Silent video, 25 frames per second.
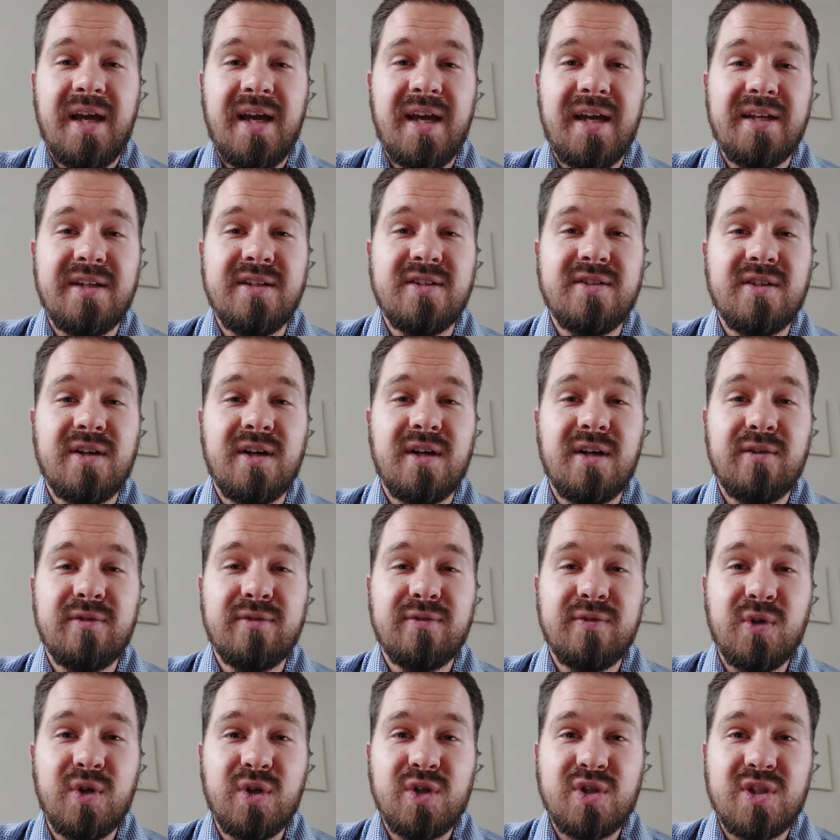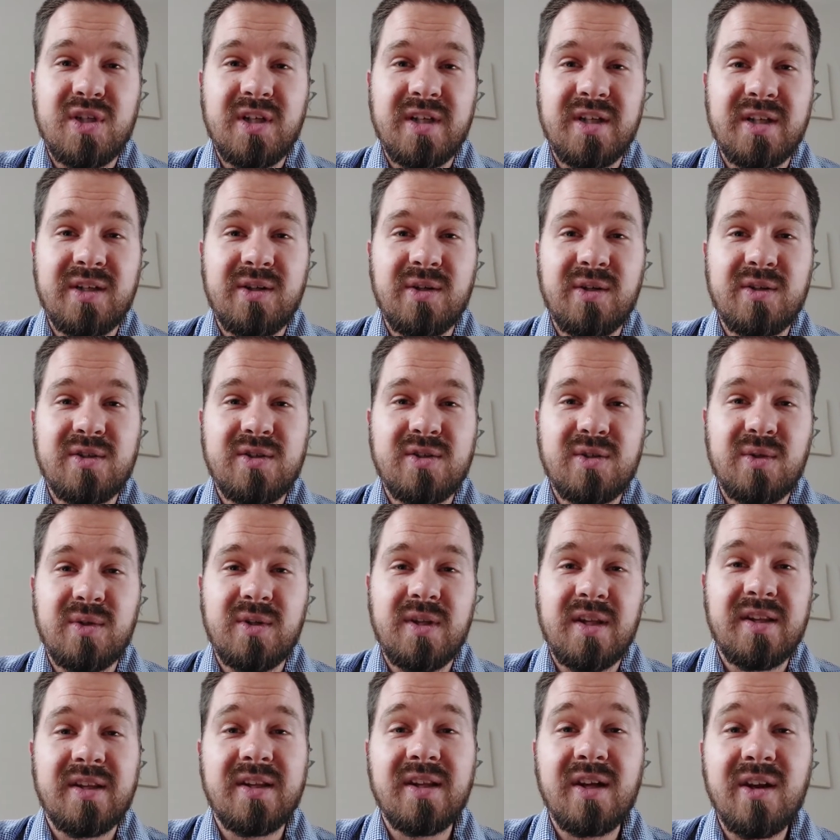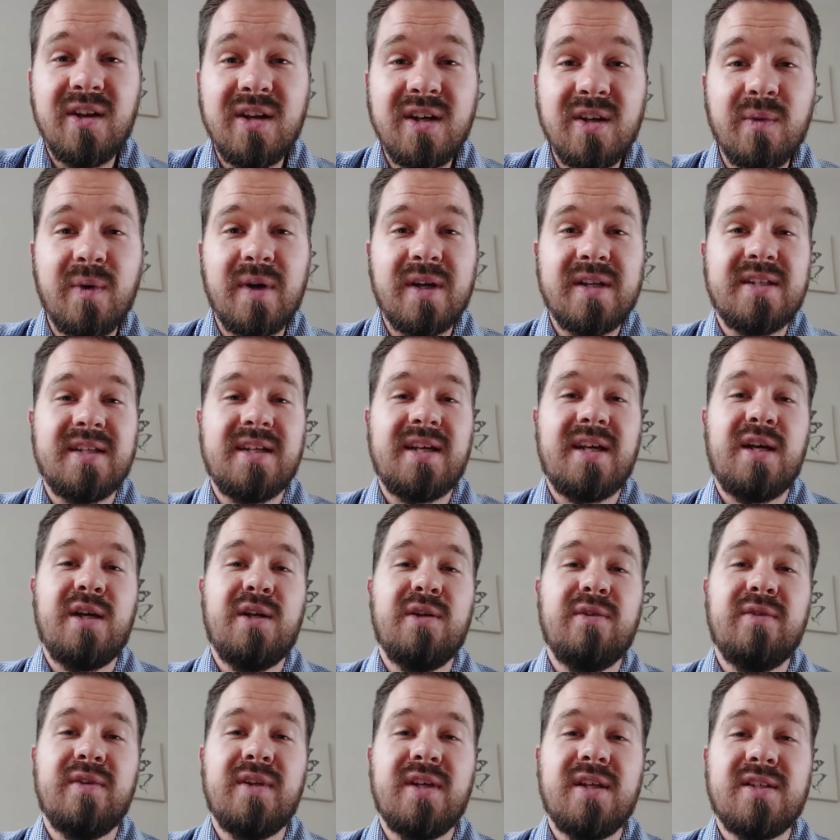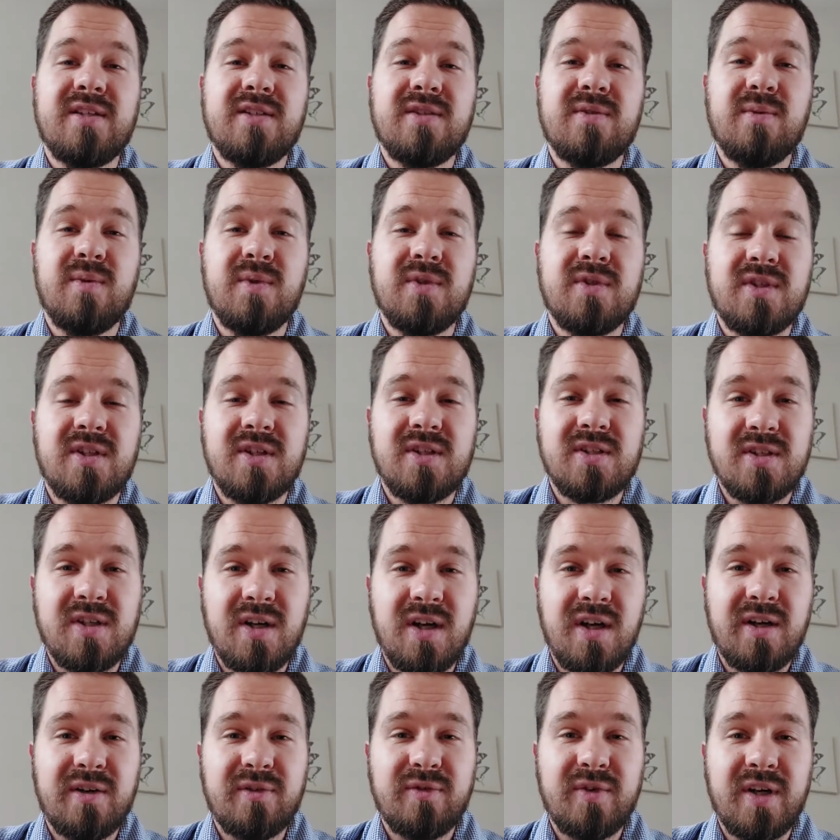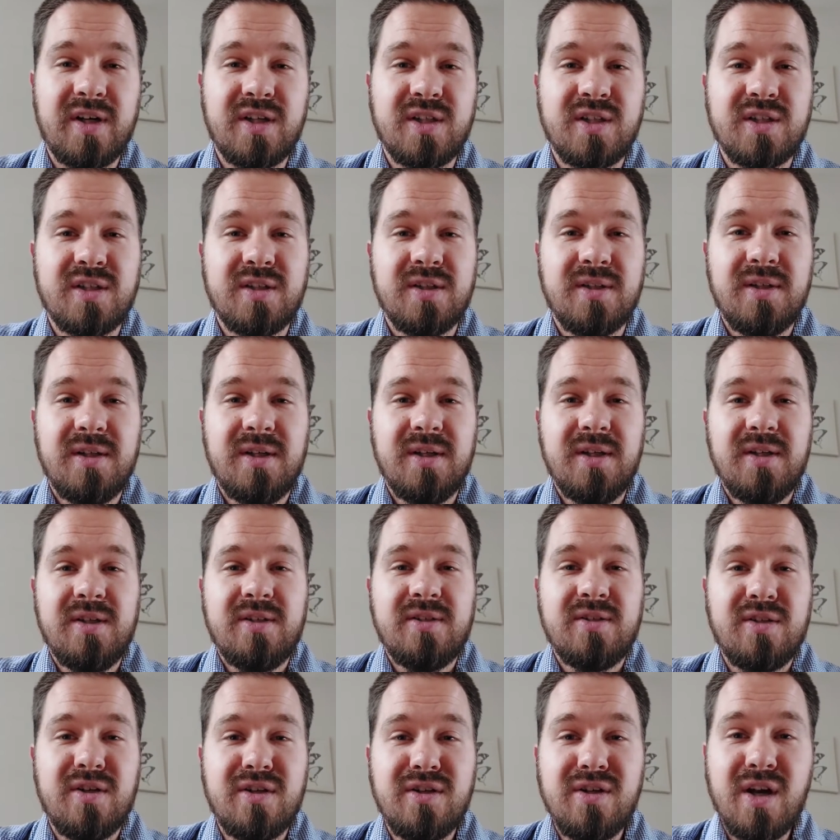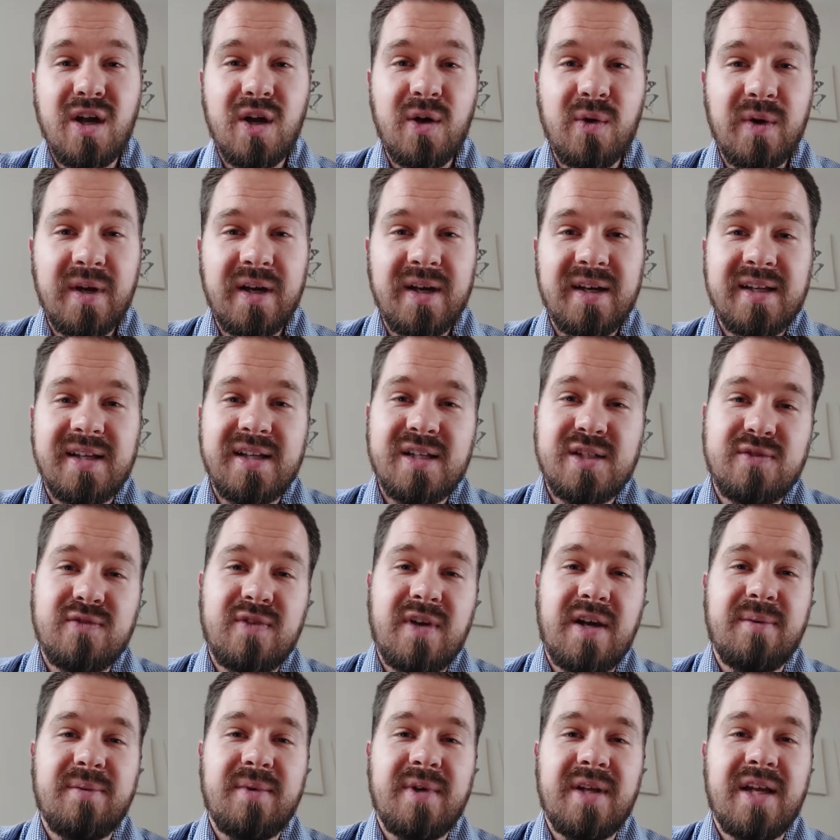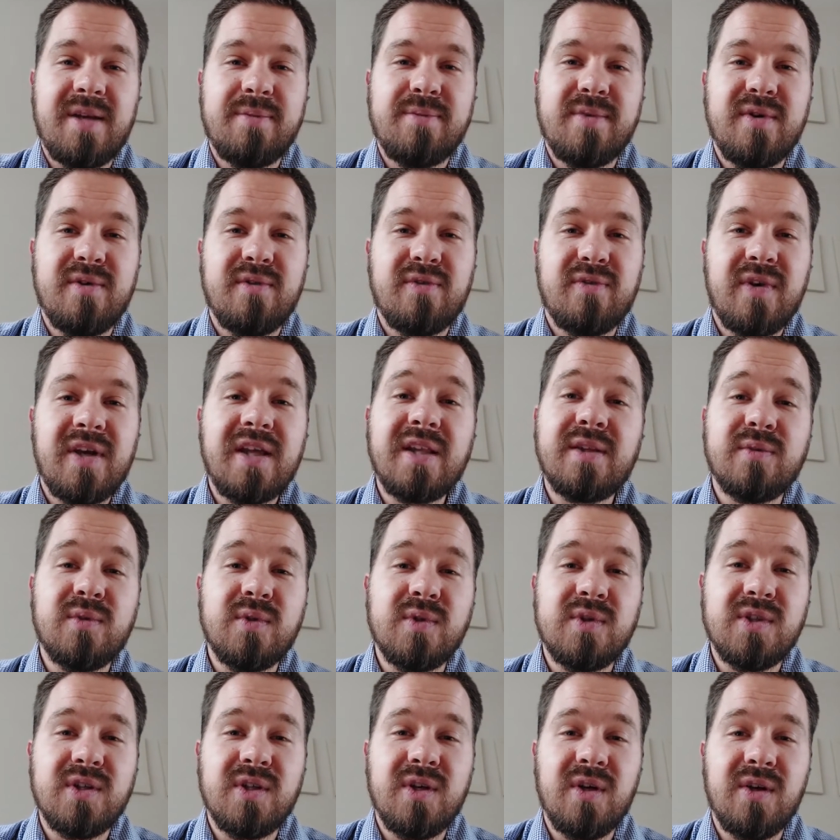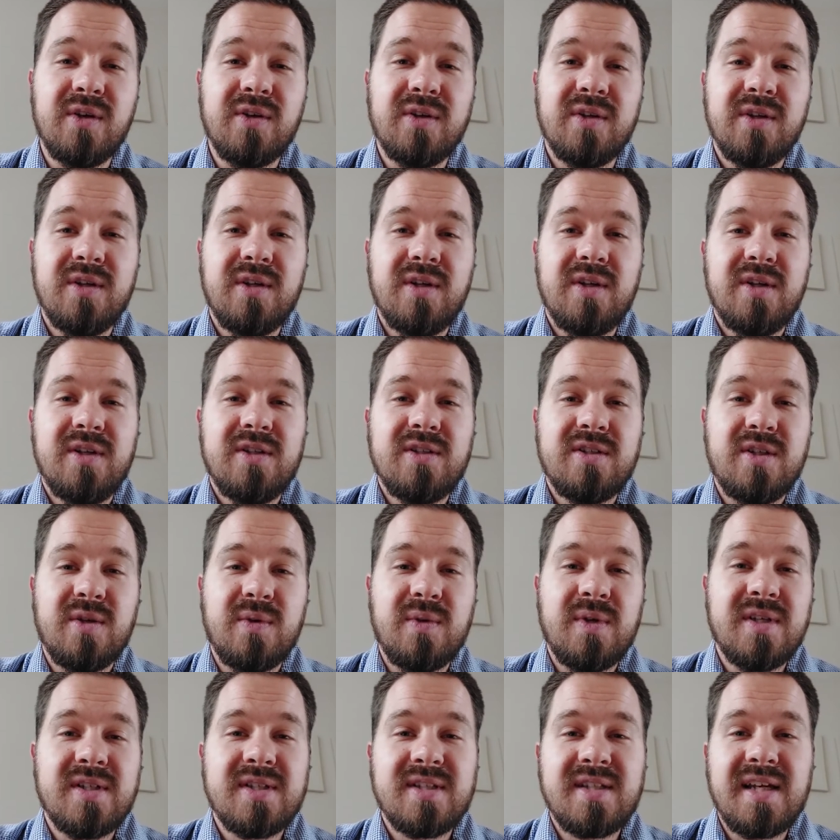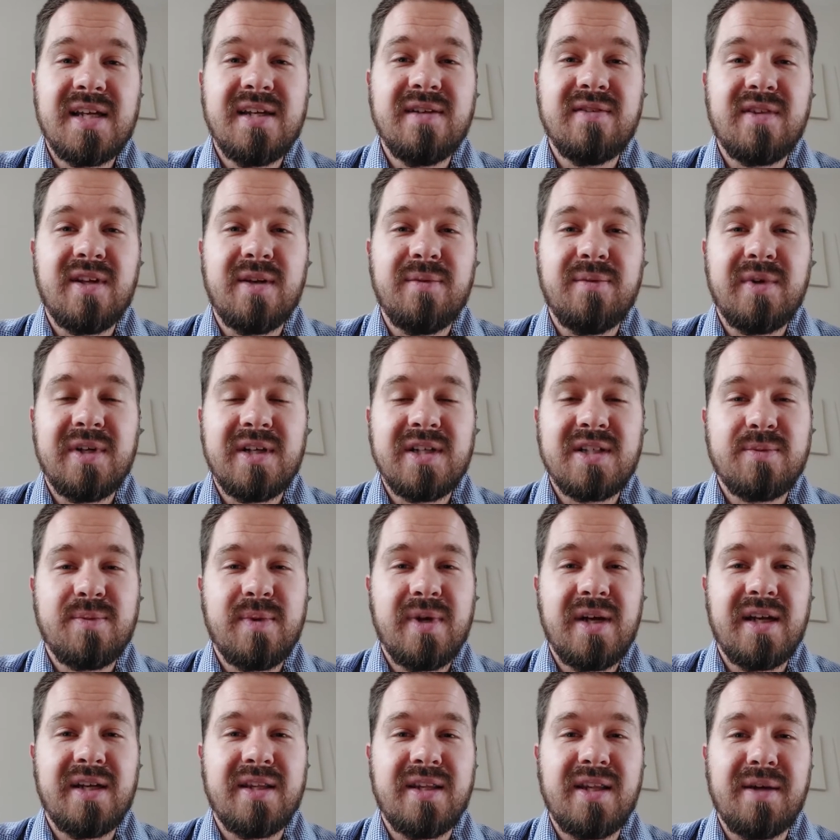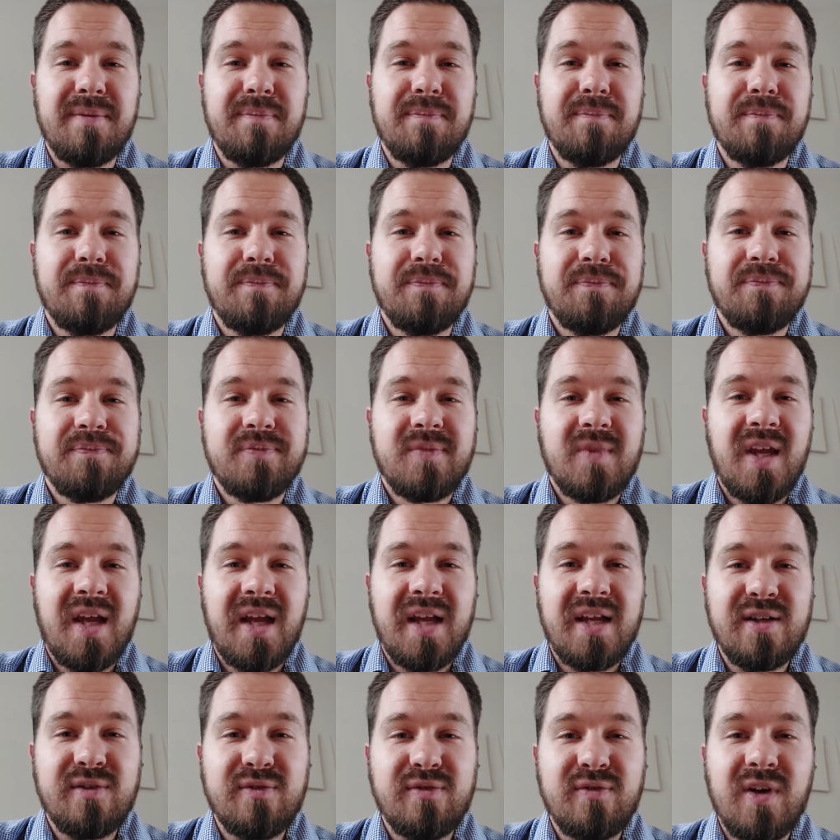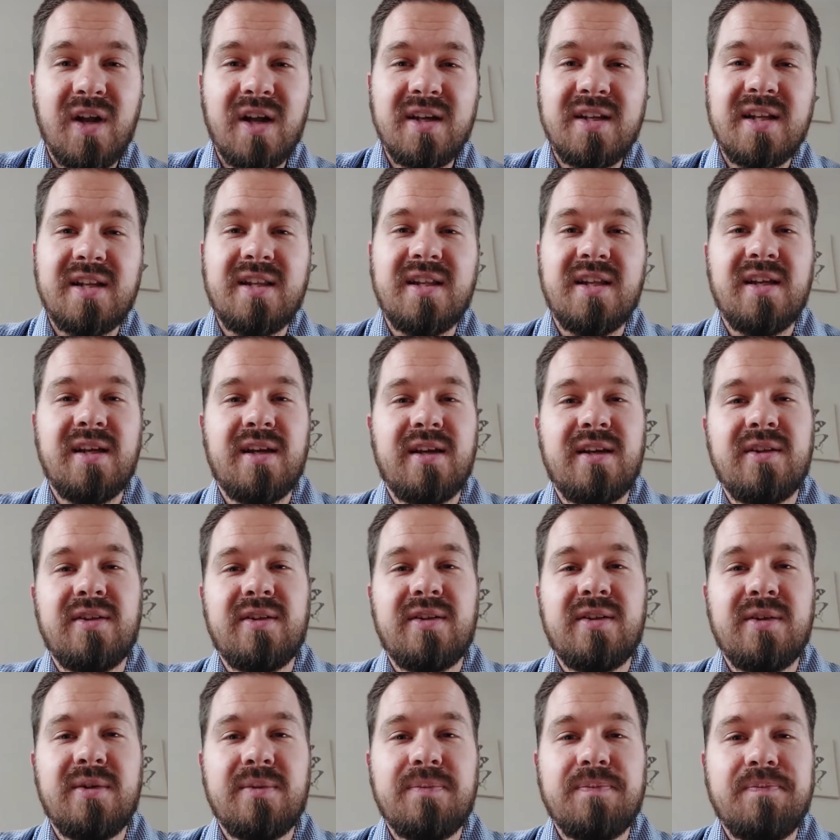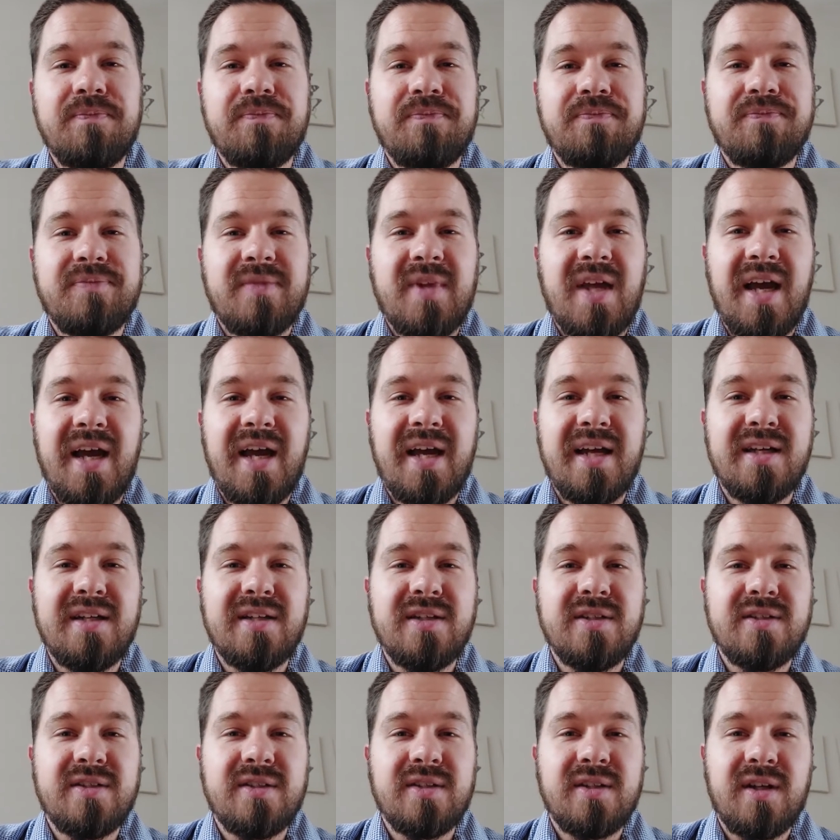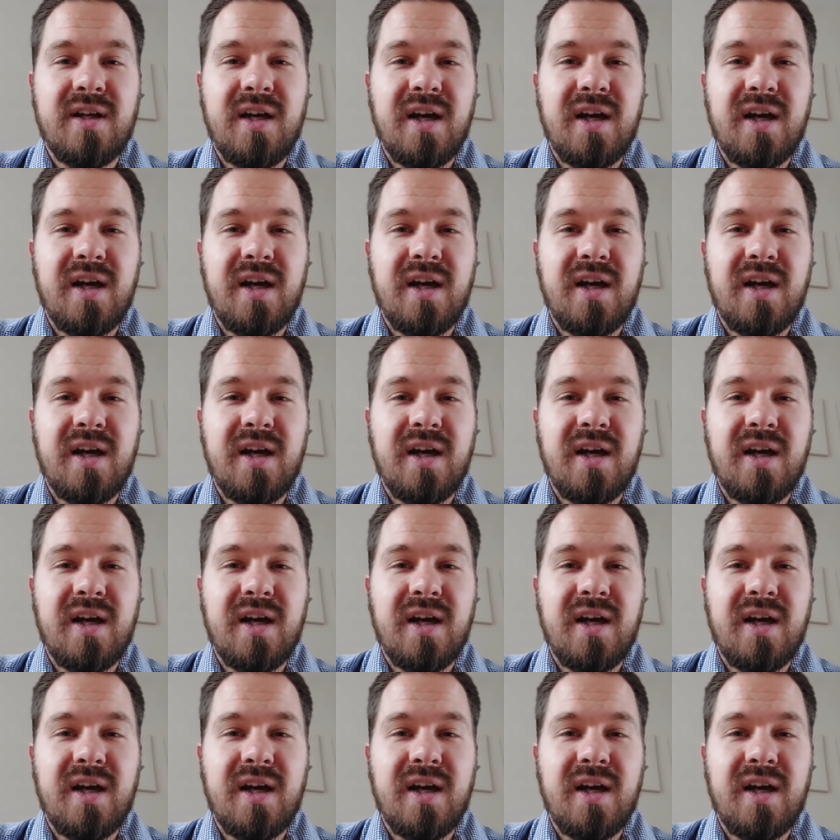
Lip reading: And unfortunately, God saw that the only way to get over this was to start afresh. So Noah and his family had been faithful to God. So he saved them. He spared them. He flooded the earth and